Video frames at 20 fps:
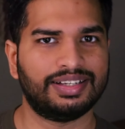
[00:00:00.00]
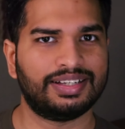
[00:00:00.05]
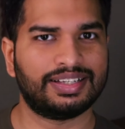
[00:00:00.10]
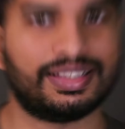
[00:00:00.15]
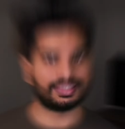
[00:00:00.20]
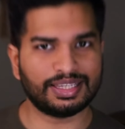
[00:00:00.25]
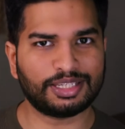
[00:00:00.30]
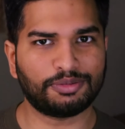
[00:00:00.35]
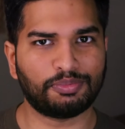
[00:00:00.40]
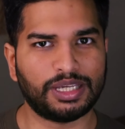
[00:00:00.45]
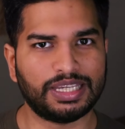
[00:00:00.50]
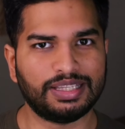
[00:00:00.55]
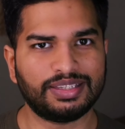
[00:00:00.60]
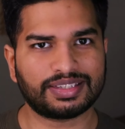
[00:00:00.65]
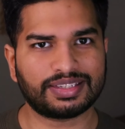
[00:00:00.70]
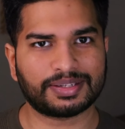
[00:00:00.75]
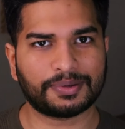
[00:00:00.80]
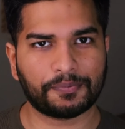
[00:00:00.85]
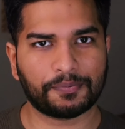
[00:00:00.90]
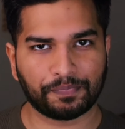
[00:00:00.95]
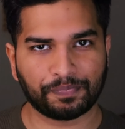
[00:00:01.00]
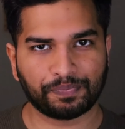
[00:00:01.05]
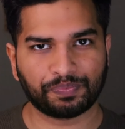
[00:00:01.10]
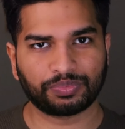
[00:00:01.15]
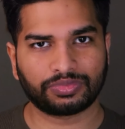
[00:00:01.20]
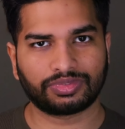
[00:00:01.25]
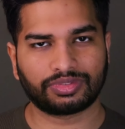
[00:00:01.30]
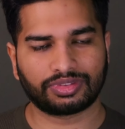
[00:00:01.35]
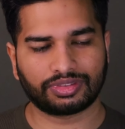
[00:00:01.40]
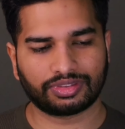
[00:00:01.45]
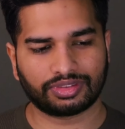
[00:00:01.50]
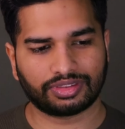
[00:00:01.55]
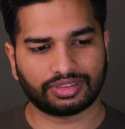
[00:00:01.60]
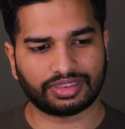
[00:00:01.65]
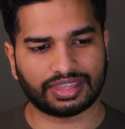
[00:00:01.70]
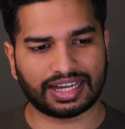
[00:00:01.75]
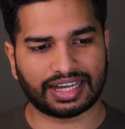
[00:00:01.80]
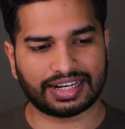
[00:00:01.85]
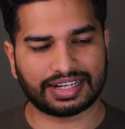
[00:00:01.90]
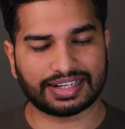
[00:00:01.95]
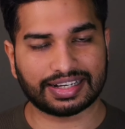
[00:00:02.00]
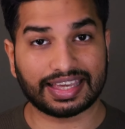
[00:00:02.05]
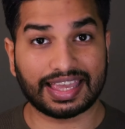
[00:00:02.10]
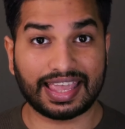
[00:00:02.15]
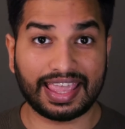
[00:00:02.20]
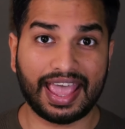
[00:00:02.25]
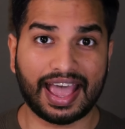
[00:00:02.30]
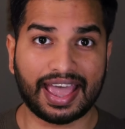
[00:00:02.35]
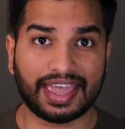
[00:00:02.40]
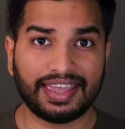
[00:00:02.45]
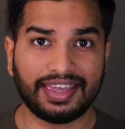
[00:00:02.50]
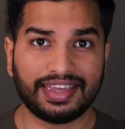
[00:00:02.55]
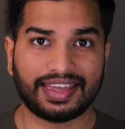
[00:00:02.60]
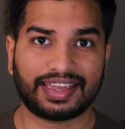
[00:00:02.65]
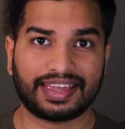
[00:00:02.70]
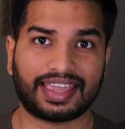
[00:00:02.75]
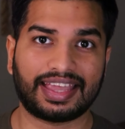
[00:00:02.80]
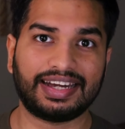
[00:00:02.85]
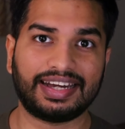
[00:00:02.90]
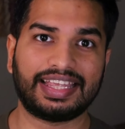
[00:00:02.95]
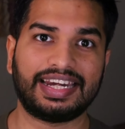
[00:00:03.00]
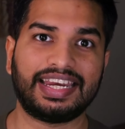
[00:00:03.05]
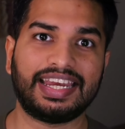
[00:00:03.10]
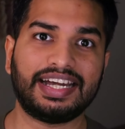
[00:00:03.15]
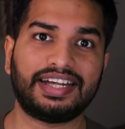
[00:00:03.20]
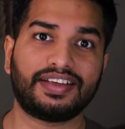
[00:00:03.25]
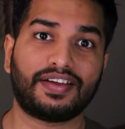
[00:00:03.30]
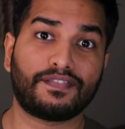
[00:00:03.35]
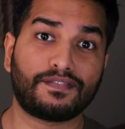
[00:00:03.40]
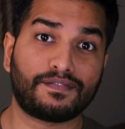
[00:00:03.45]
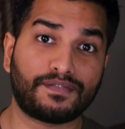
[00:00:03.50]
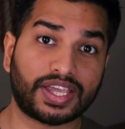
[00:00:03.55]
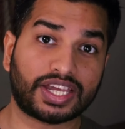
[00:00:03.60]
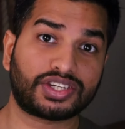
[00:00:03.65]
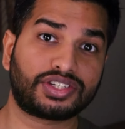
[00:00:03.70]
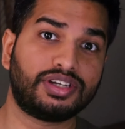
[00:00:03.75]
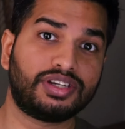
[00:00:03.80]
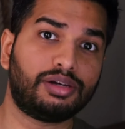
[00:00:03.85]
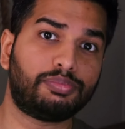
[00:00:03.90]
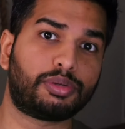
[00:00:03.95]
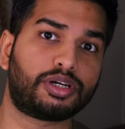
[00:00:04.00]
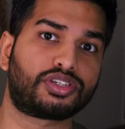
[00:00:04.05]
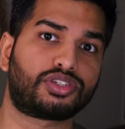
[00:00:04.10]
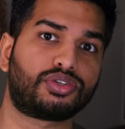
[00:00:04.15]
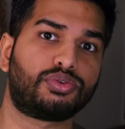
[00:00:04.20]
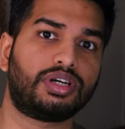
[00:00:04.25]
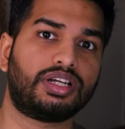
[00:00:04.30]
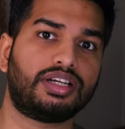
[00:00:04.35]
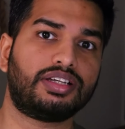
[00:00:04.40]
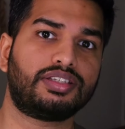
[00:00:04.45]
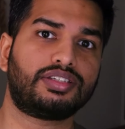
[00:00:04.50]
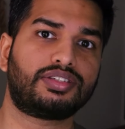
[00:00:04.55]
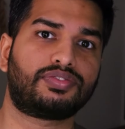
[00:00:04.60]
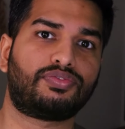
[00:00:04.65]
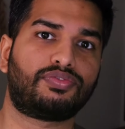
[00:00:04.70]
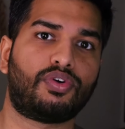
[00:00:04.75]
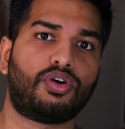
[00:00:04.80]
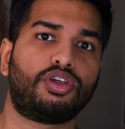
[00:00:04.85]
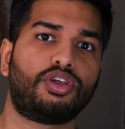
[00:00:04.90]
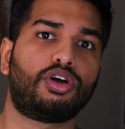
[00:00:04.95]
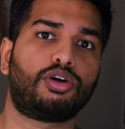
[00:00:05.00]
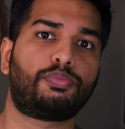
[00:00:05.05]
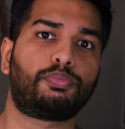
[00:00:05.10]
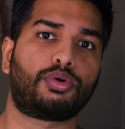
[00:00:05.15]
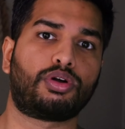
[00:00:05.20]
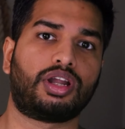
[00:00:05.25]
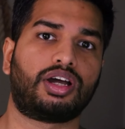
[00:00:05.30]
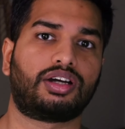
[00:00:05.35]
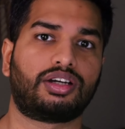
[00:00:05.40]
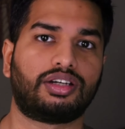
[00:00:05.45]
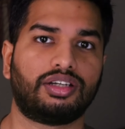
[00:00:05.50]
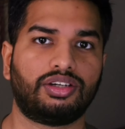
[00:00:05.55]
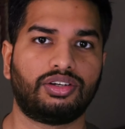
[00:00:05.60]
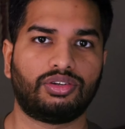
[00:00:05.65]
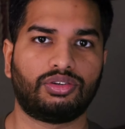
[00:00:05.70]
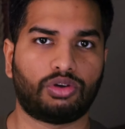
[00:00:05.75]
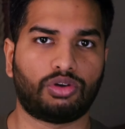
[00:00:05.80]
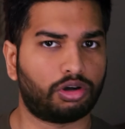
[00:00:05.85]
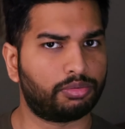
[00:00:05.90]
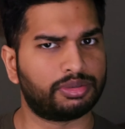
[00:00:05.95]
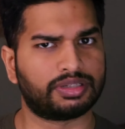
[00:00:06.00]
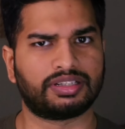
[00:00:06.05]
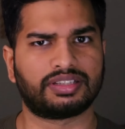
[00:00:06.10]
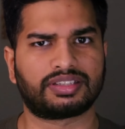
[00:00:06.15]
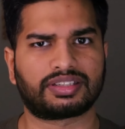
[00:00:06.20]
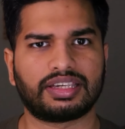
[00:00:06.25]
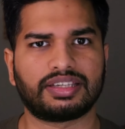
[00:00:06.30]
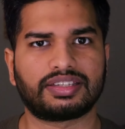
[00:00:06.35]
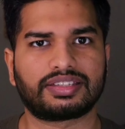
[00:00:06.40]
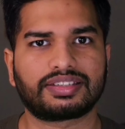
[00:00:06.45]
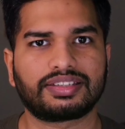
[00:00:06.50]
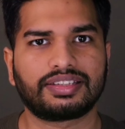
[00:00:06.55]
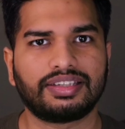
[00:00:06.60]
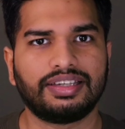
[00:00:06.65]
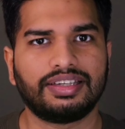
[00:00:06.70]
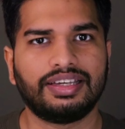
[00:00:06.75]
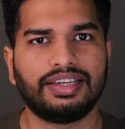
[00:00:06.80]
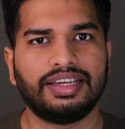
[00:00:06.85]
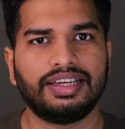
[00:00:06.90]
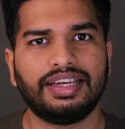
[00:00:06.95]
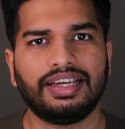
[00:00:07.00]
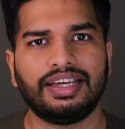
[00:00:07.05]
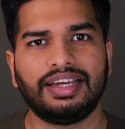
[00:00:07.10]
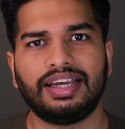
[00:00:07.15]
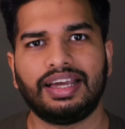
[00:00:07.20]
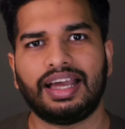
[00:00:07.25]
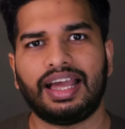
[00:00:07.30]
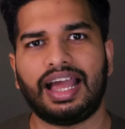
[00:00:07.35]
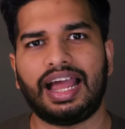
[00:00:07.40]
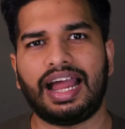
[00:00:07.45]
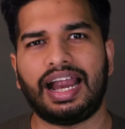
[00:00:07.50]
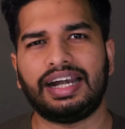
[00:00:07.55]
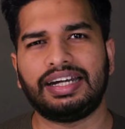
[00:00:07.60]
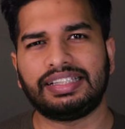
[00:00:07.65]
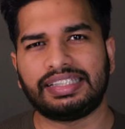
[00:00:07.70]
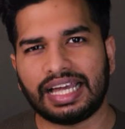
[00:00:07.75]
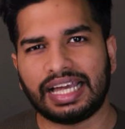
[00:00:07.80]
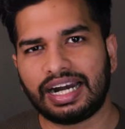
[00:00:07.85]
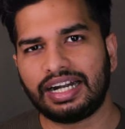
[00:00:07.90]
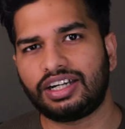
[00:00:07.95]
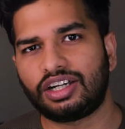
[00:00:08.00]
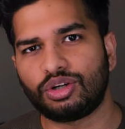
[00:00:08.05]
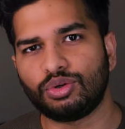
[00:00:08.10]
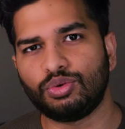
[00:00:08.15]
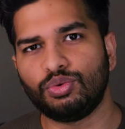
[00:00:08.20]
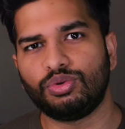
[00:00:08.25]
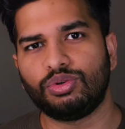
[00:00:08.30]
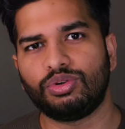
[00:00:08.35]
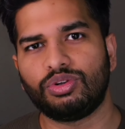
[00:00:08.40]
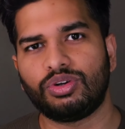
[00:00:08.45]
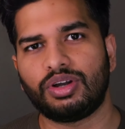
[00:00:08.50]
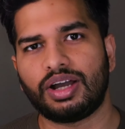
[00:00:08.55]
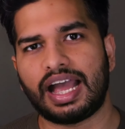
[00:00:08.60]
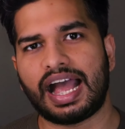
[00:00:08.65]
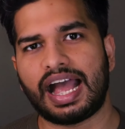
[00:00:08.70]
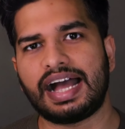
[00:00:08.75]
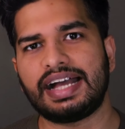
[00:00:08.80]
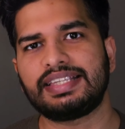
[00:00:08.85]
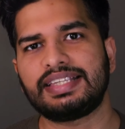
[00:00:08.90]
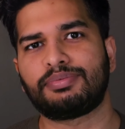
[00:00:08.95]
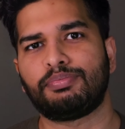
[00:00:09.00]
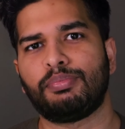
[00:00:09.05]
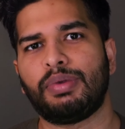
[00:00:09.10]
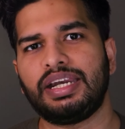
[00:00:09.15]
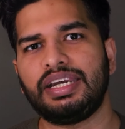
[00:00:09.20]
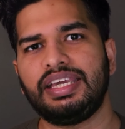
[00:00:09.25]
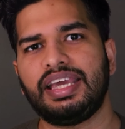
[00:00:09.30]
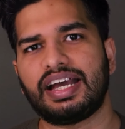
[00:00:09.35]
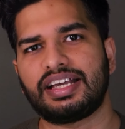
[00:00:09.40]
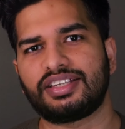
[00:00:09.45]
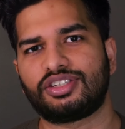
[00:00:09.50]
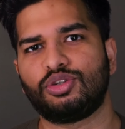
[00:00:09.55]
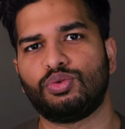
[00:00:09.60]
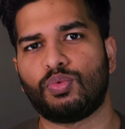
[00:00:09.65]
This means that AI can create fictional personas for your product or business case. And that too, as many as you